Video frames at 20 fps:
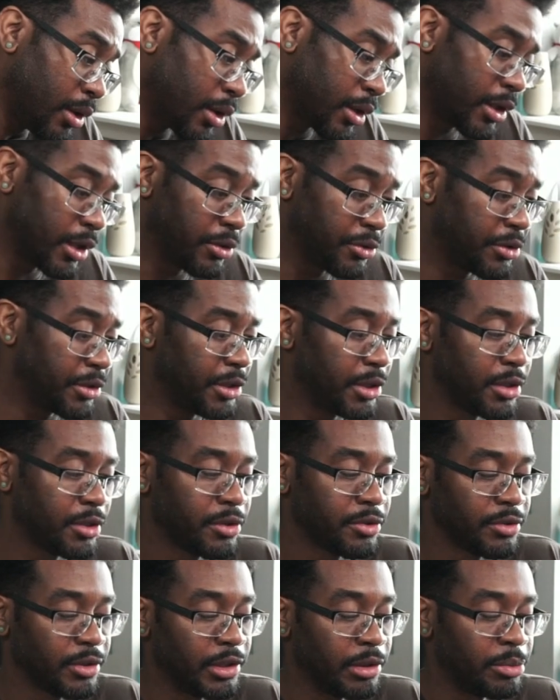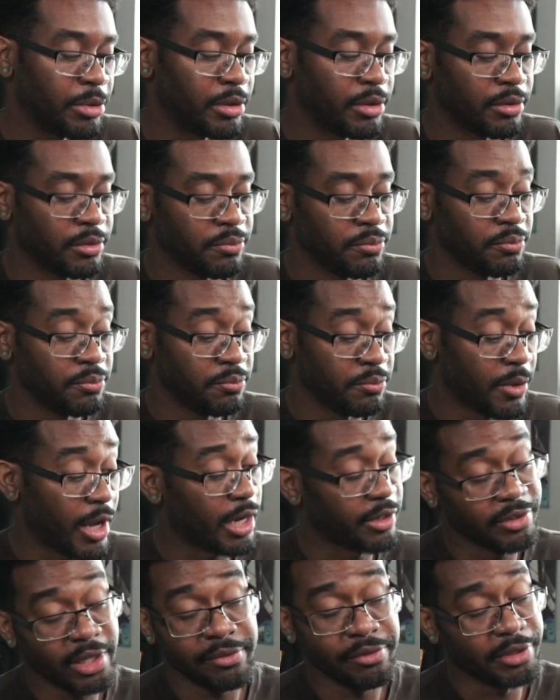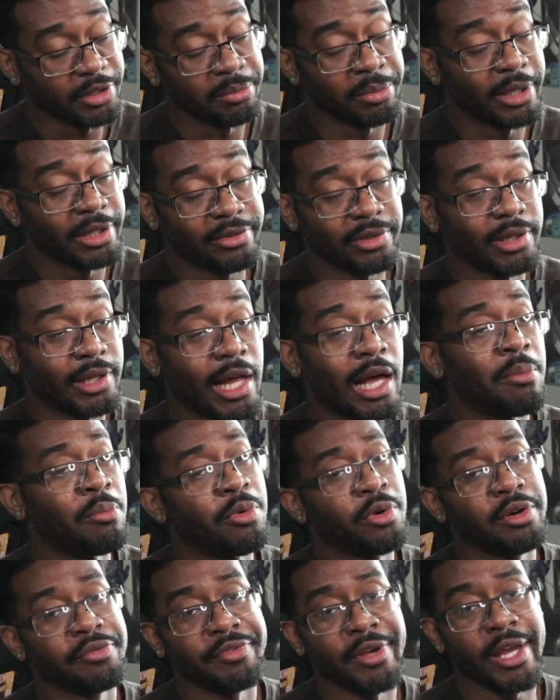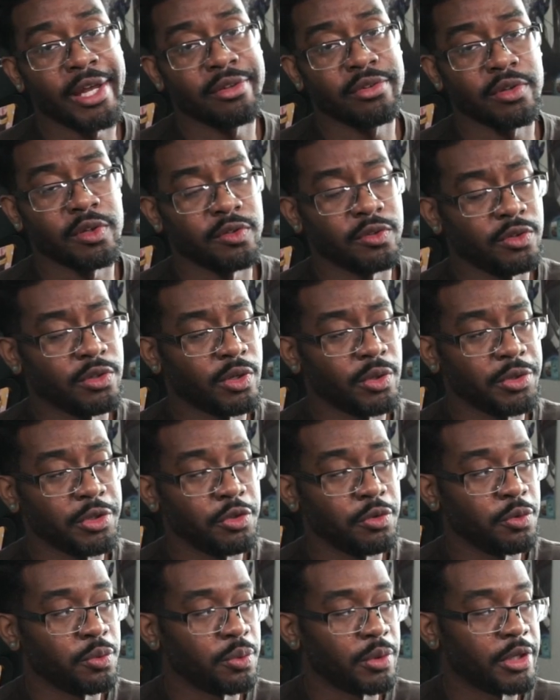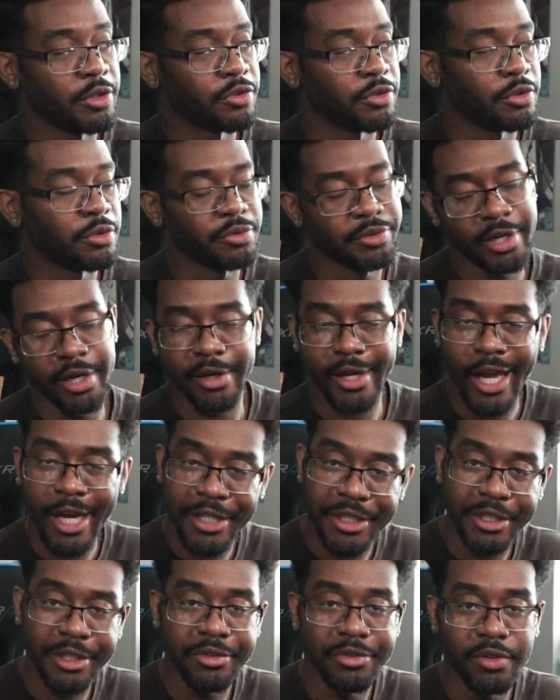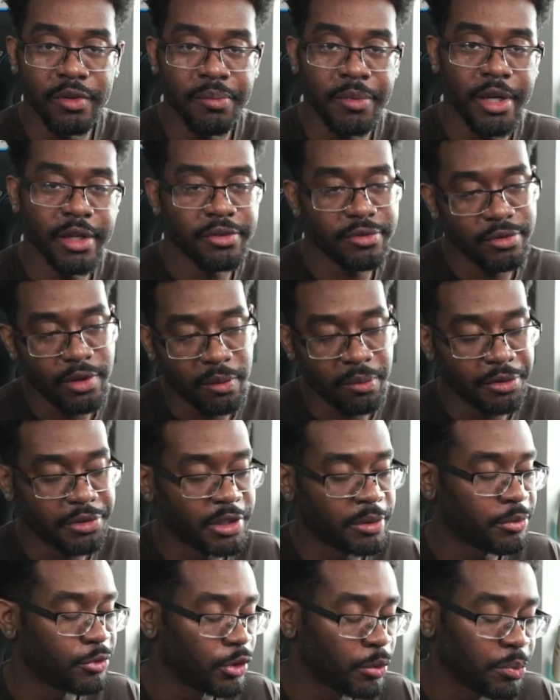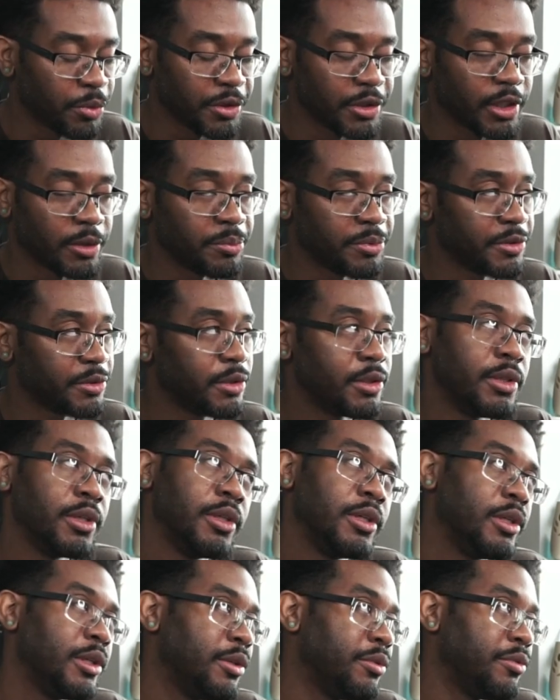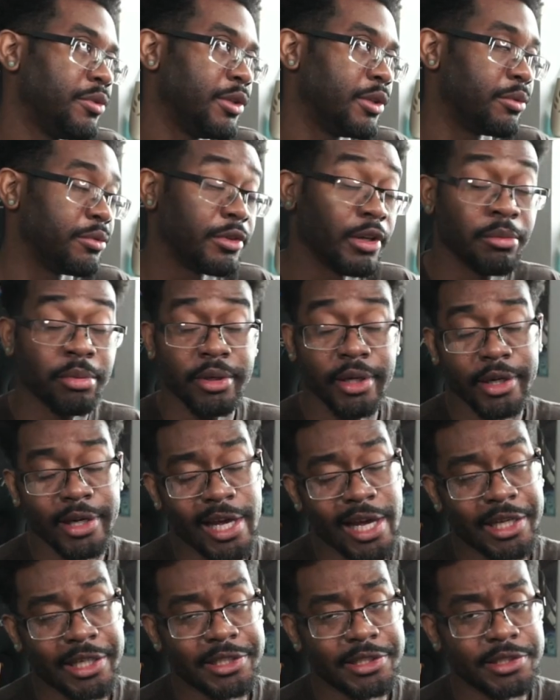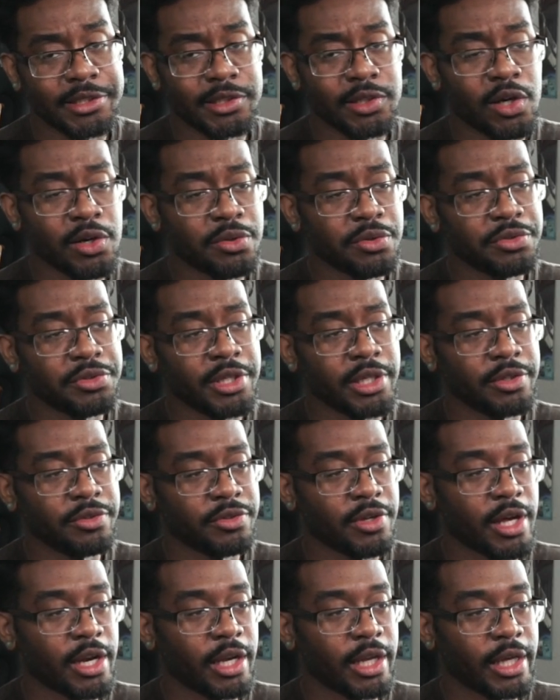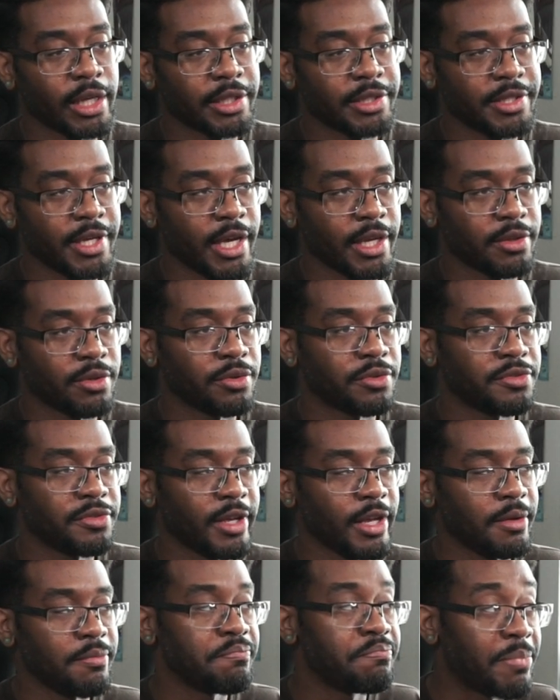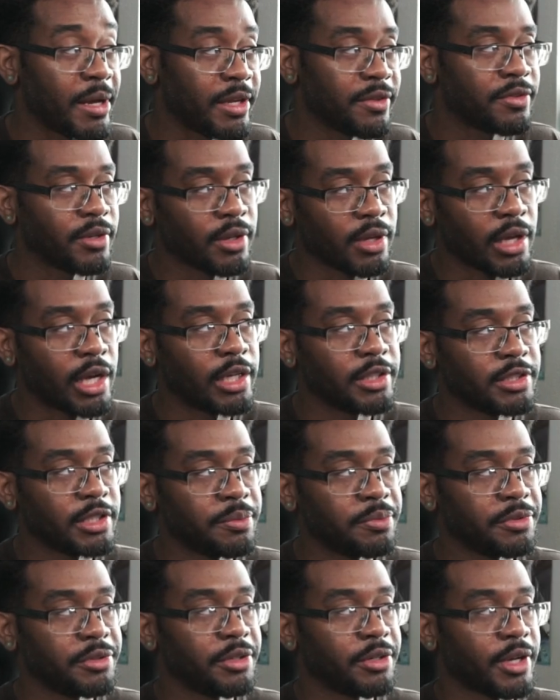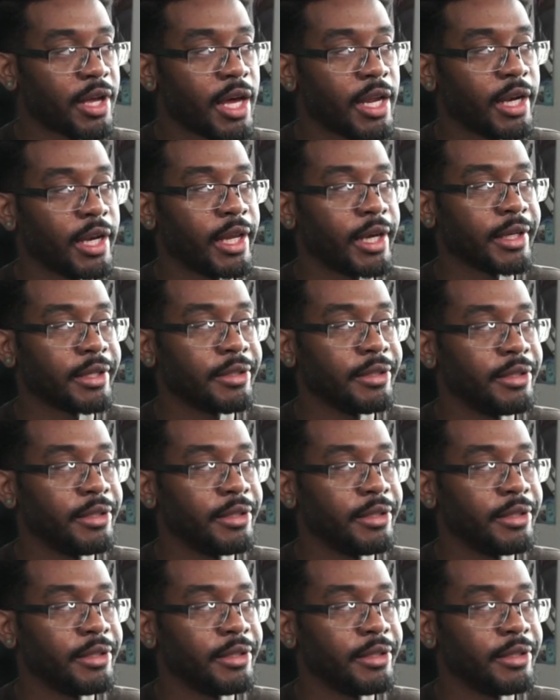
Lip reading: Guilty Gear is a little bit, actually not even a little bit, it's a lot more advanced, because, you know, you introduce air dashing into the mix, double jumps, triple jumps, you know, double air dashes, all those things kind of like take those same basic concepts and they're kind of like